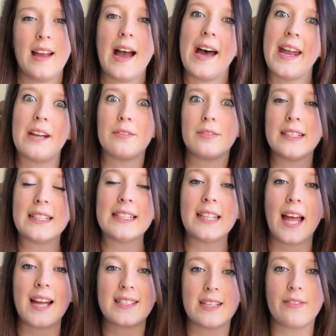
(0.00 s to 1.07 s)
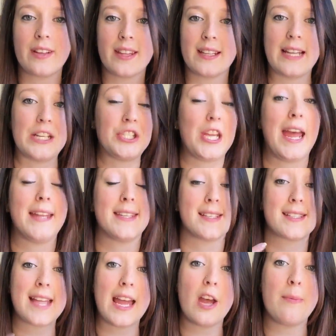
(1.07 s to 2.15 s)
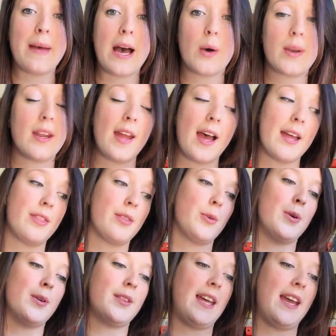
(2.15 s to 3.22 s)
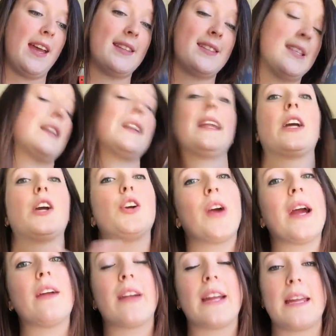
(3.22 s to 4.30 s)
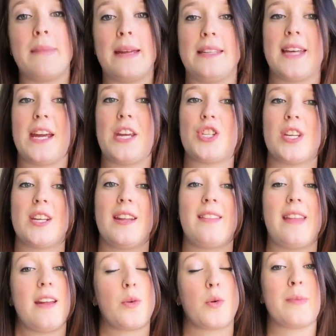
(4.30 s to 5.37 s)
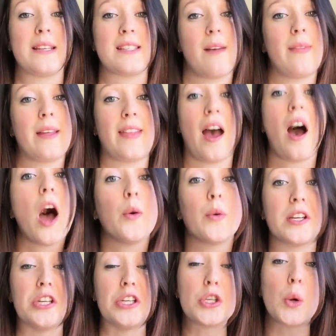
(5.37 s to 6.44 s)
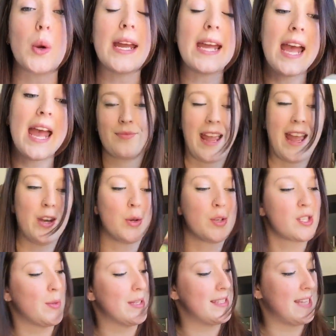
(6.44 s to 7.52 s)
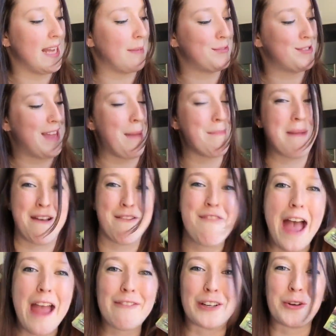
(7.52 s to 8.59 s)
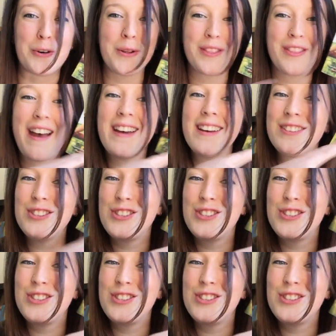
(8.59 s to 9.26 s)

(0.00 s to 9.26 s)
and I really liked everything that she had to say about it. I thought that it sounded like a great recommendation and that it would be something that I would enjoy. And also it seems that my favourite author,